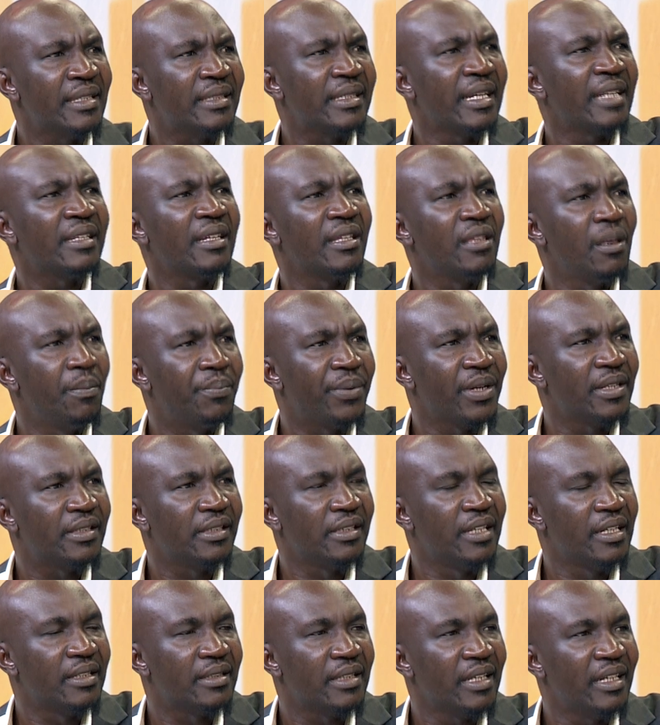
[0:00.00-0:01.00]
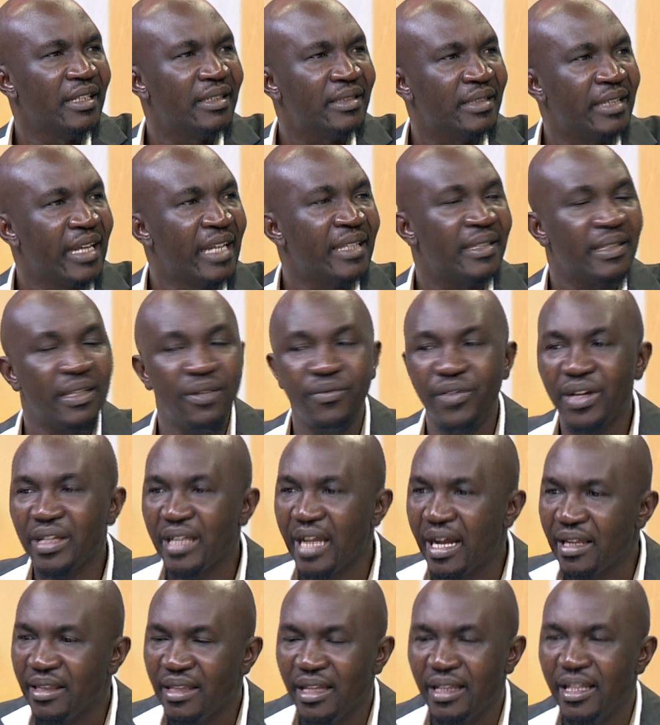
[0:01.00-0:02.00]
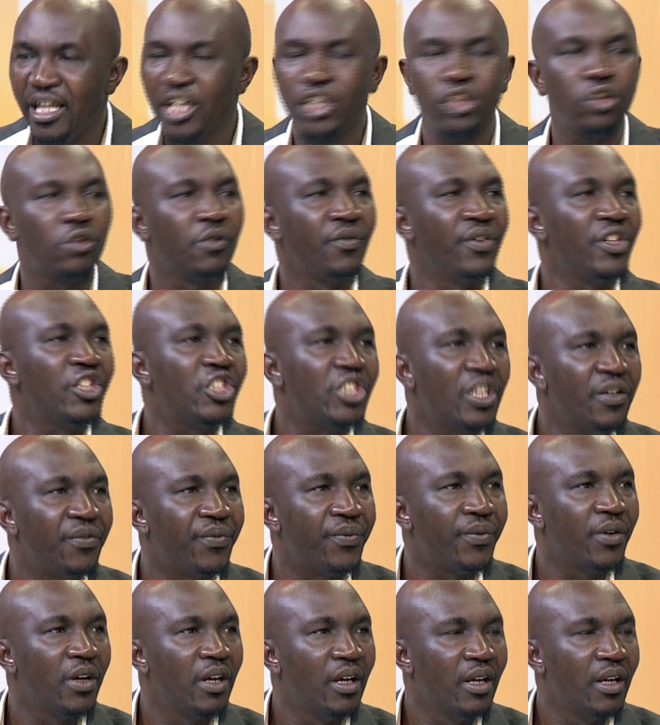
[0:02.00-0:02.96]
start at the presidency. It starts even at the election of a chief.